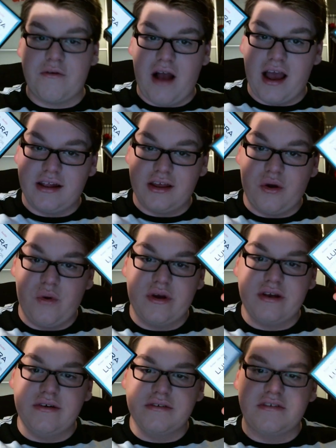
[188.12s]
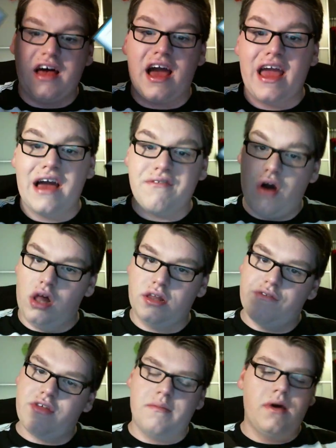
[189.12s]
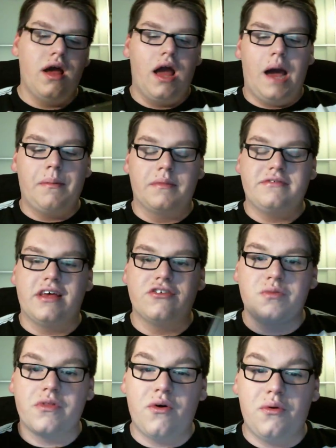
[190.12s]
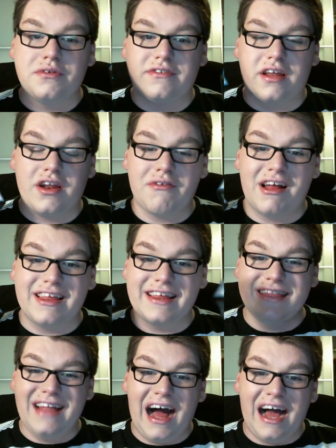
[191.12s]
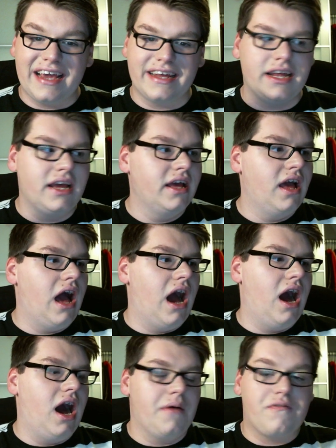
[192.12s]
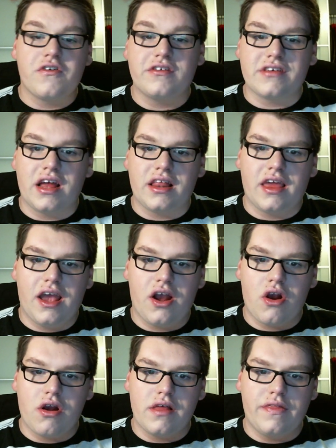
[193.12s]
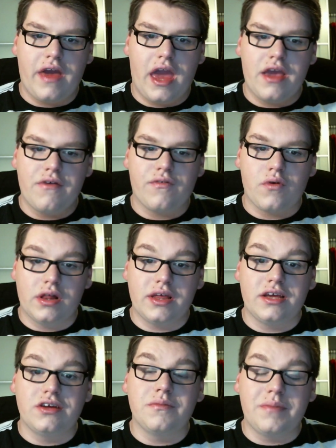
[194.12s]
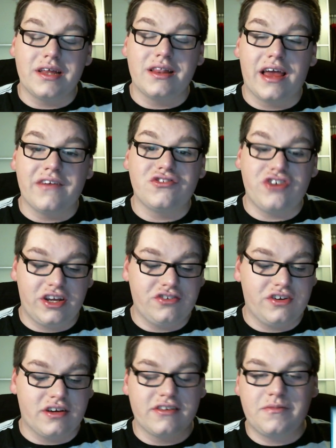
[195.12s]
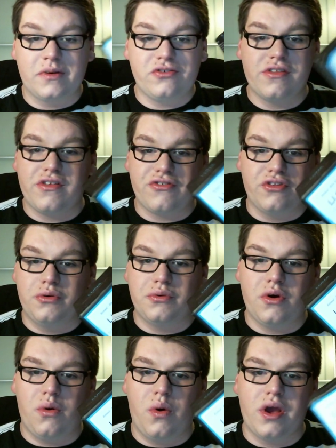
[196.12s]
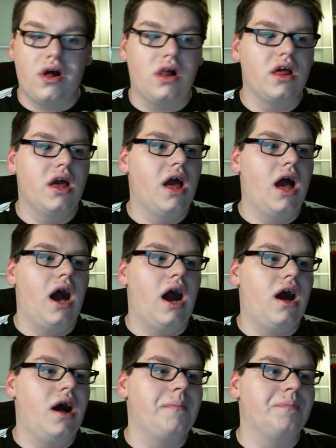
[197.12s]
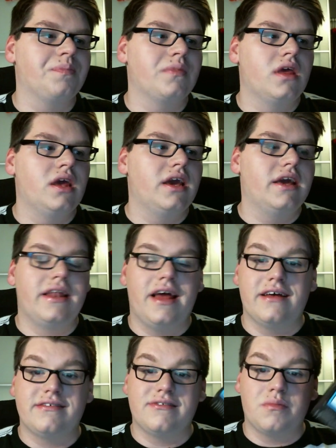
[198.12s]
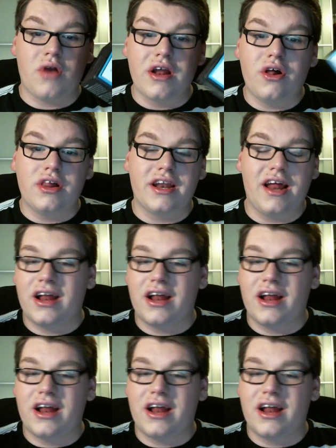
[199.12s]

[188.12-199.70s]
Riley oils. I have all of them. I'm obsessed with the whole Sunday Riley line. For skincare, they've really been life-changing, especially this Luna oil. It has some retinol in it.